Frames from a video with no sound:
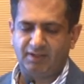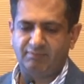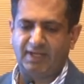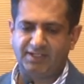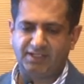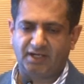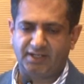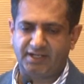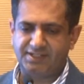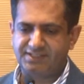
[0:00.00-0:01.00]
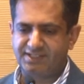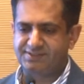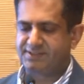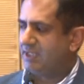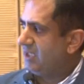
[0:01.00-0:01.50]

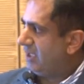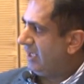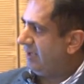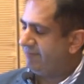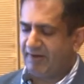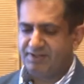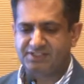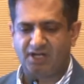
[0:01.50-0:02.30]
endocarditis, various